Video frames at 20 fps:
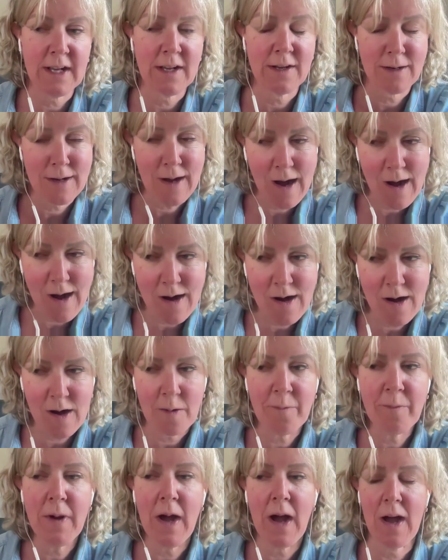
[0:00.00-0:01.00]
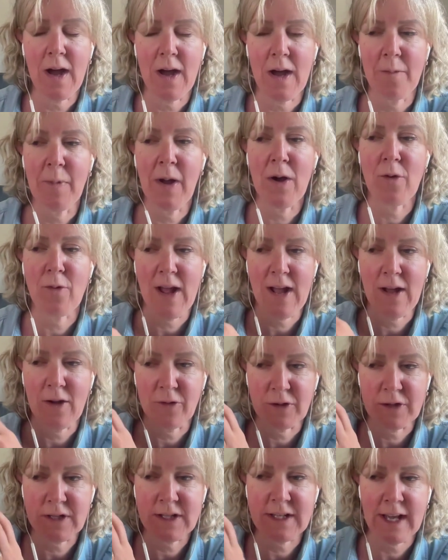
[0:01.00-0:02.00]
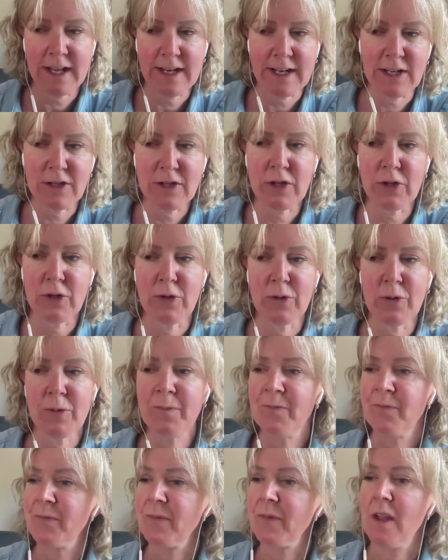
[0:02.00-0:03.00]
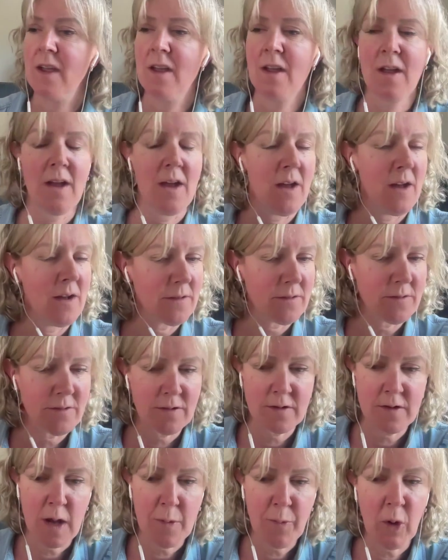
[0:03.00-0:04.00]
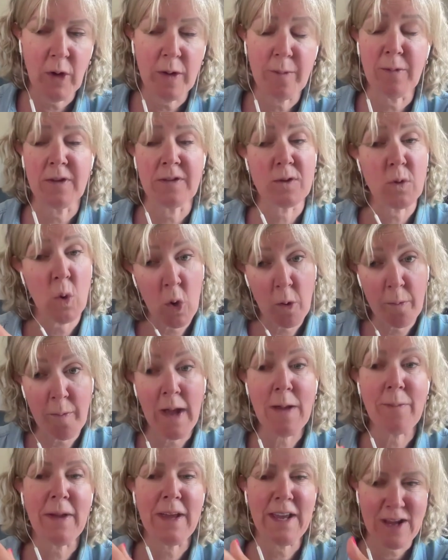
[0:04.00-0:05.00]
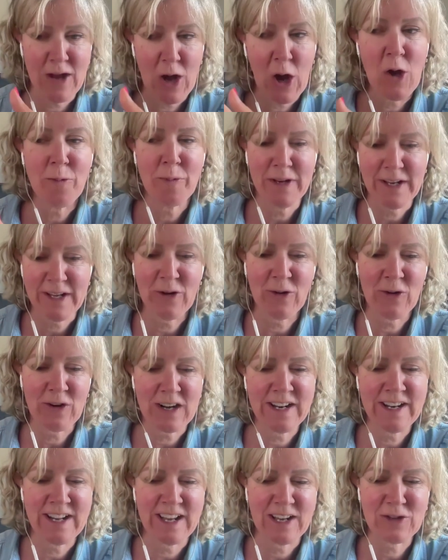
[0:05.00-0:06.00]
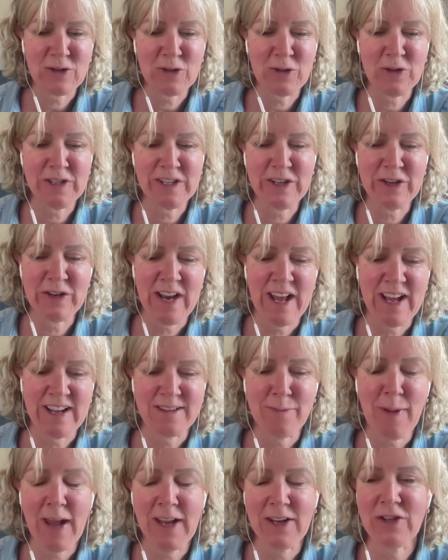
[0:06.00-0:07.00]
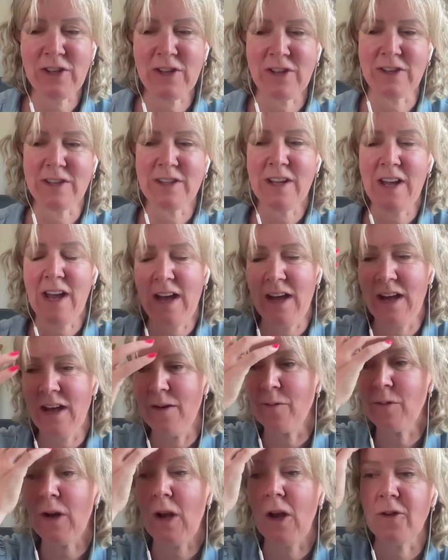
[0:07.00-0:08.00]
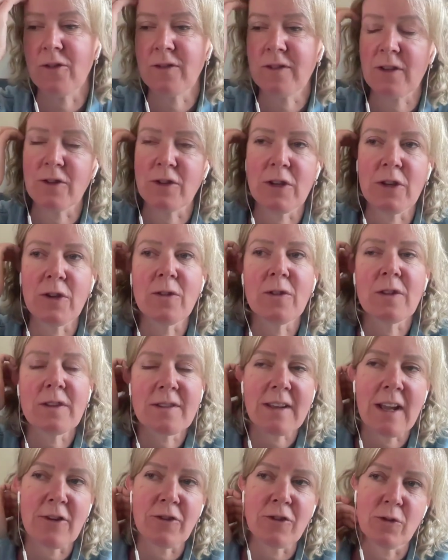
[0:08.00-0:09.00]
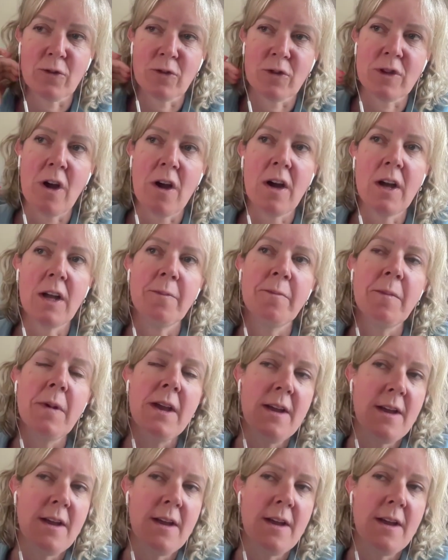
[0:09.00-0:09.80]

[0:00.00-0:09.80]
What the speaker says: and calm around getting to appointments, or maybe opening your clinic door to your next patient closer to the scheduled time,